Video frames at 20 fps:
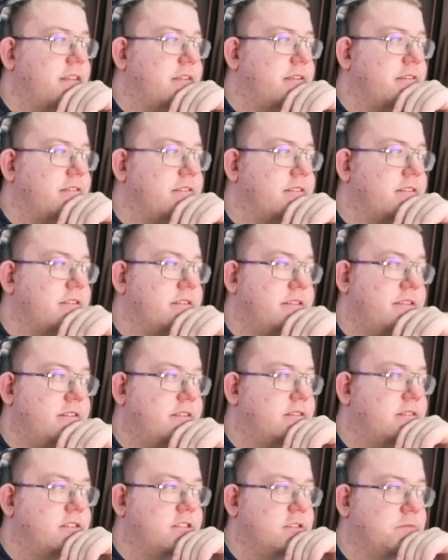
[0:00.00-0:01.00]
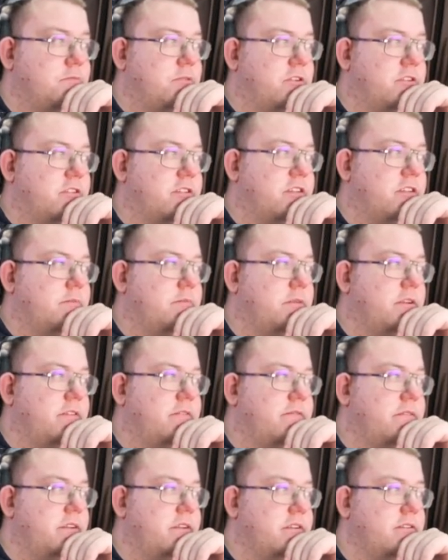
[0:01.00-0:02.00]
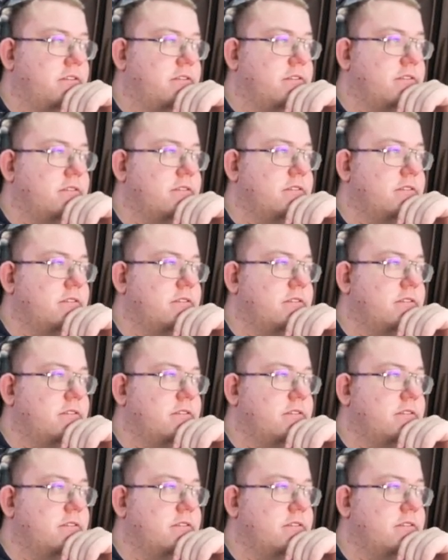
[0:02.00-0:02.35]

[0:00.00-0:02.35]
this is just bog standard bunny figures.